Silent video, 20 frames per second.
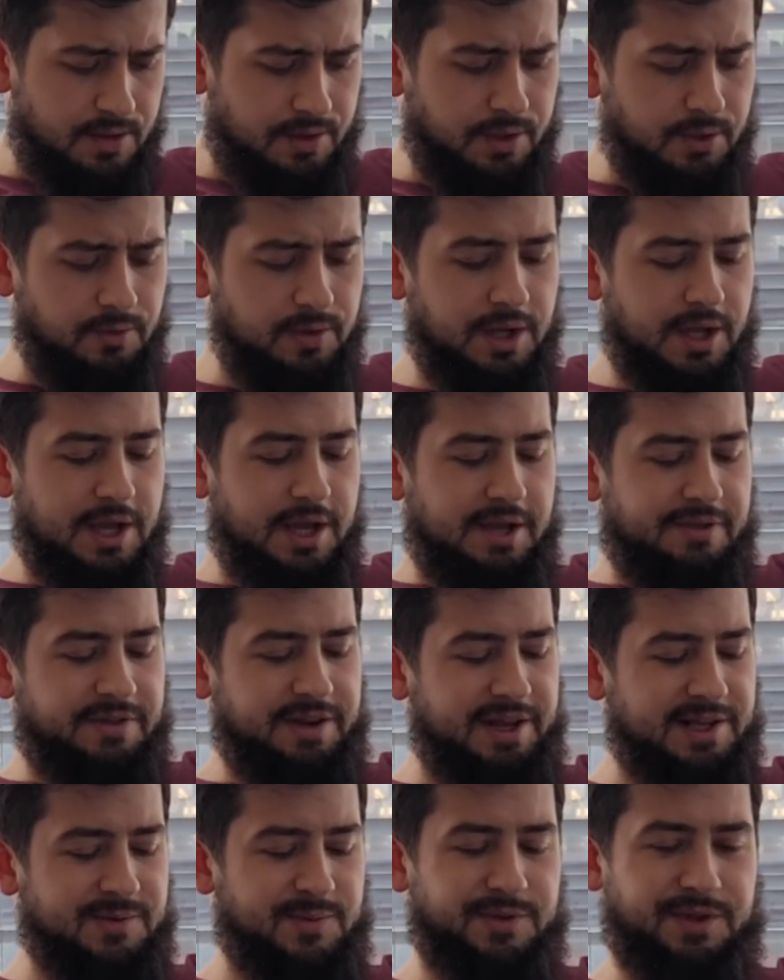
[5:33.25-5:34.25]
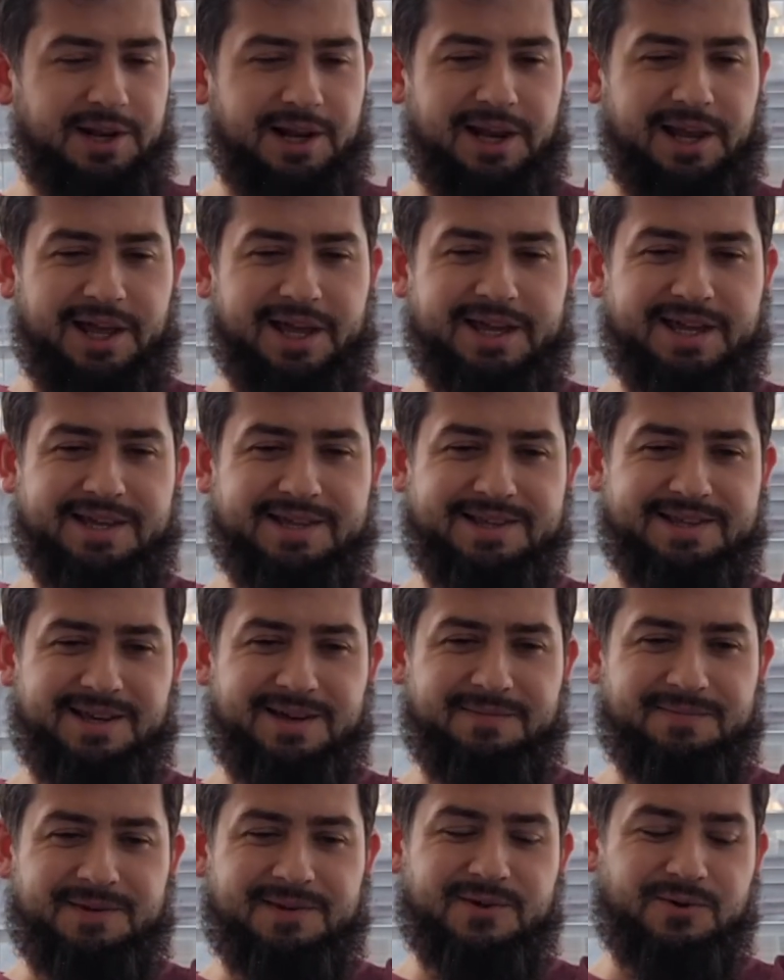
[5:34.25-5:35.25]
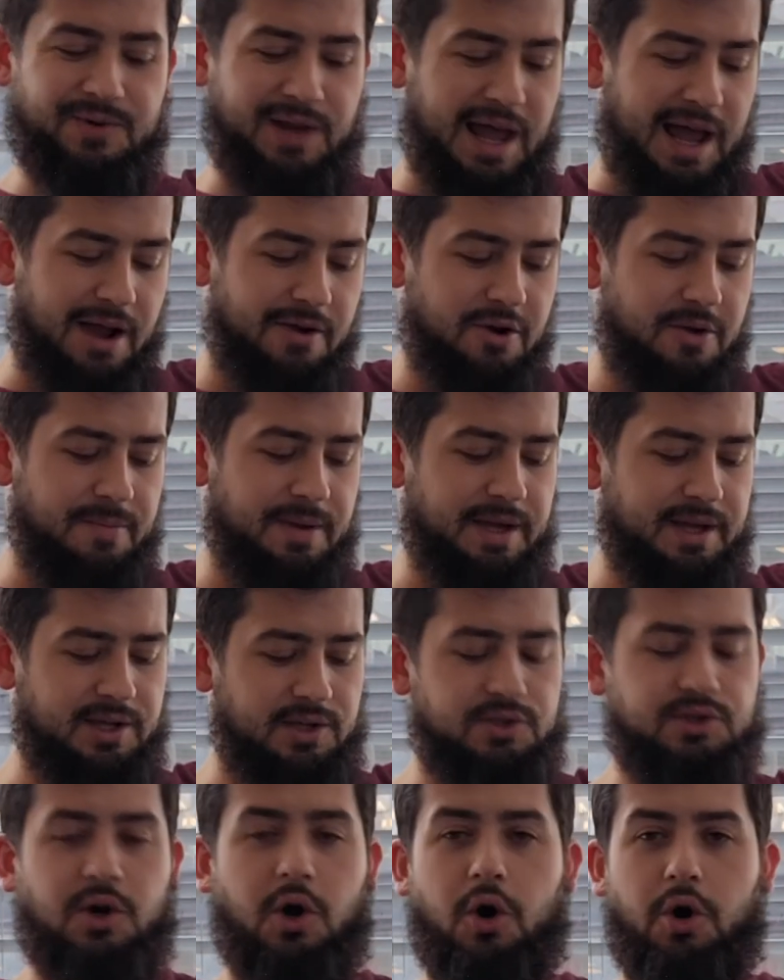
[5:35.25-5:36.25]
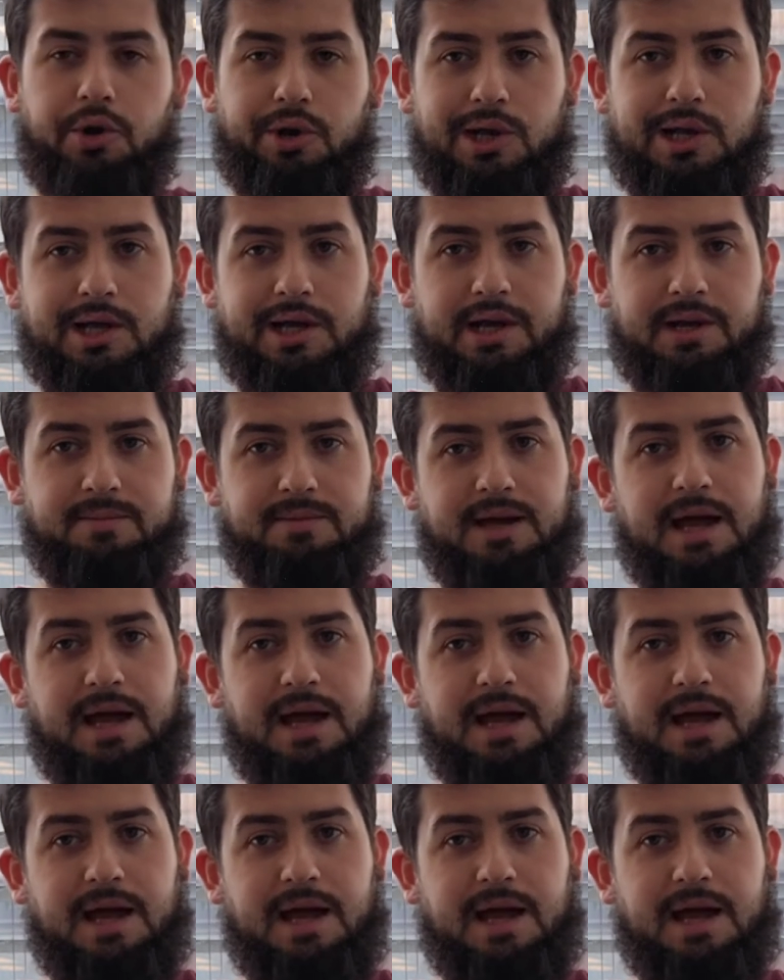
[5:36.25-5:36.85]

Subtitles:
Cool. The next one that I like is it's called Arabic.online,